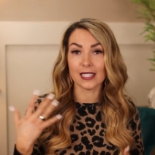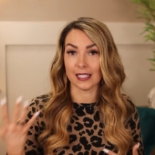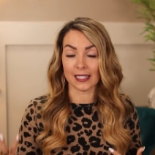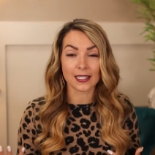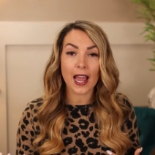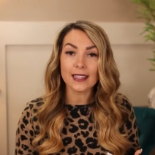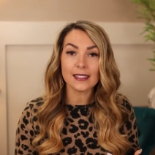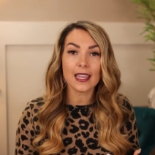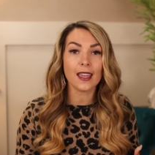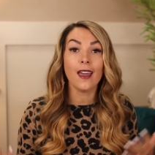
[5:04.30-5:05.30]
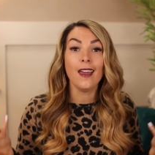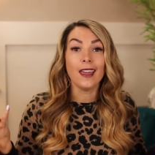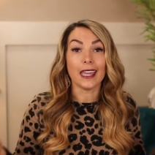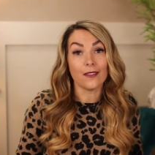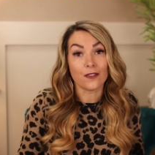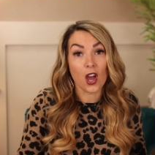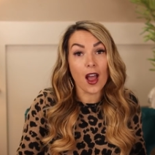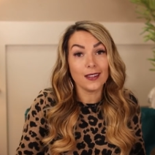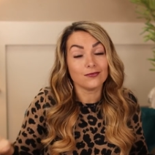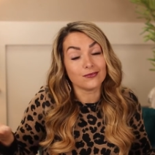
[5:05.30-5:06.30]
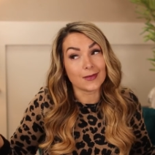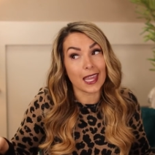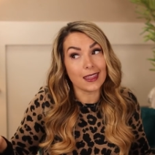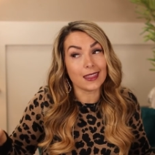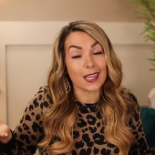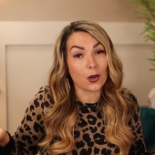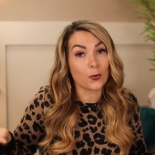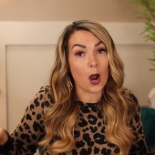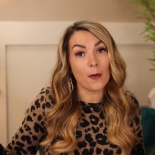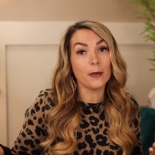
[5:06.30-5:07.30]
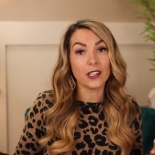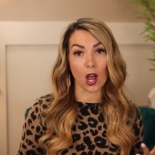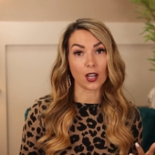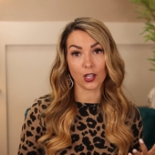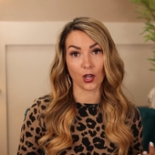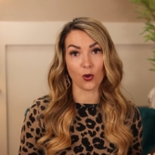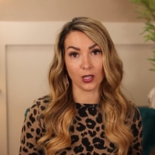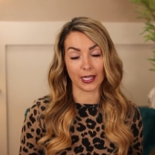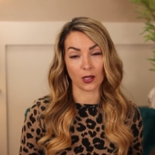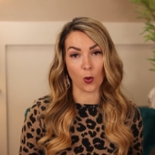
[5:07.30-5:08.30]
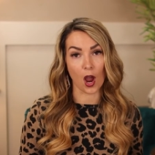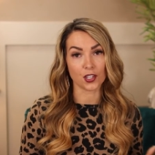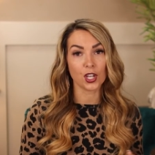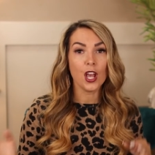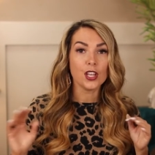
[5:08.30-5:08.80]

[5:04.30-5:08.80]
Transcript: Is it enticing? If not, then they're probably not going to go click and watch.